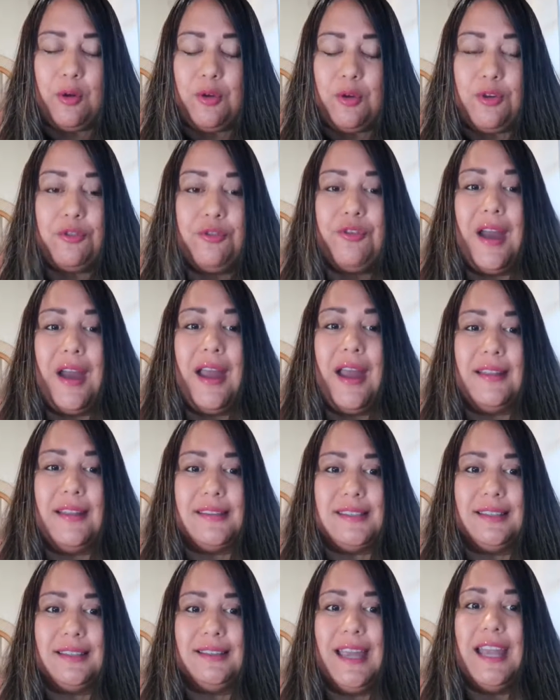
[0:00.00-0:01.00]
or your
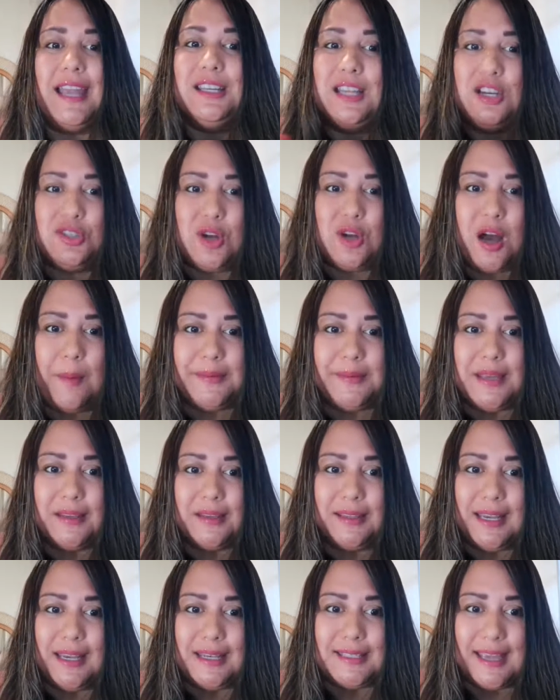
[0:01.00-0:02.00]
friends landing jobs
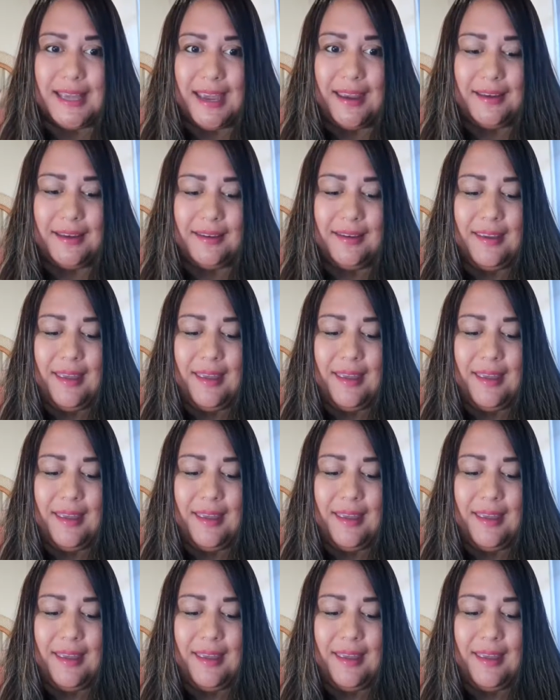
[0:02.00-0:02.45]
on LinkedIn,